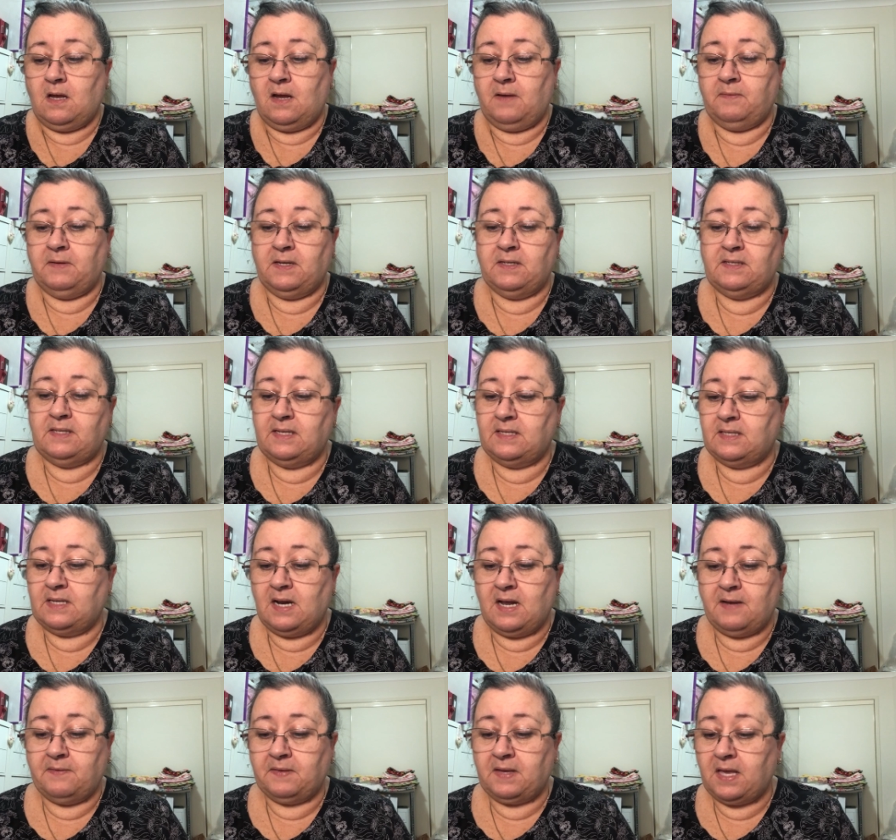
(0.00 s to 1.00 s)
I've lost
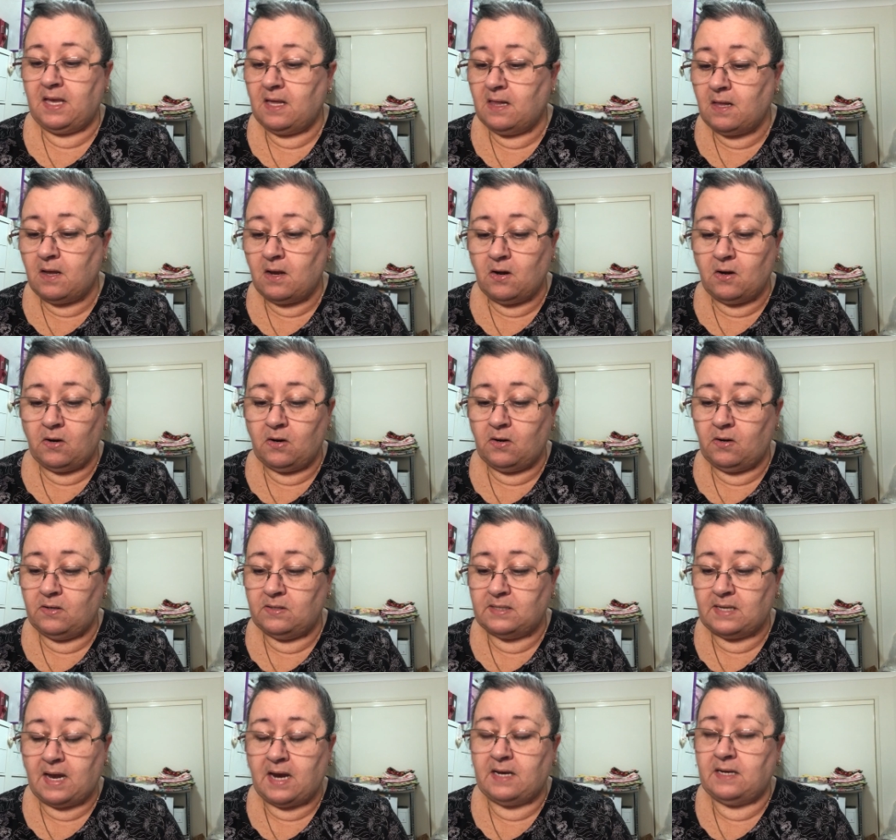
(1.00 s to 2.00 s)
6.5
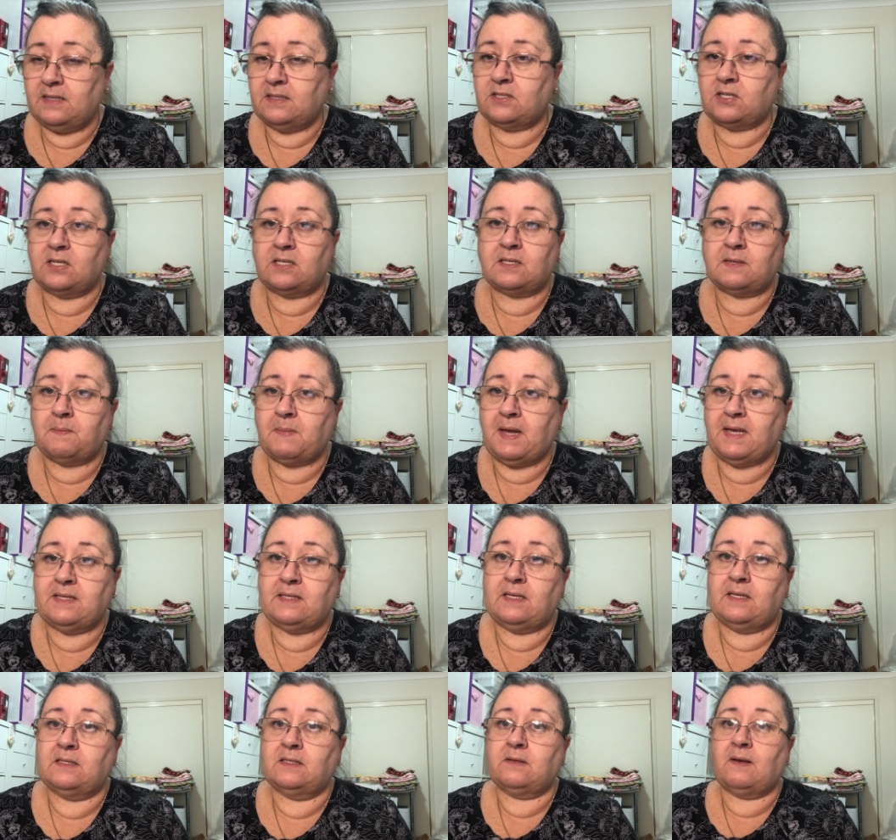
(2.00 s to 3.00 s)
kilos, and it's just amazing.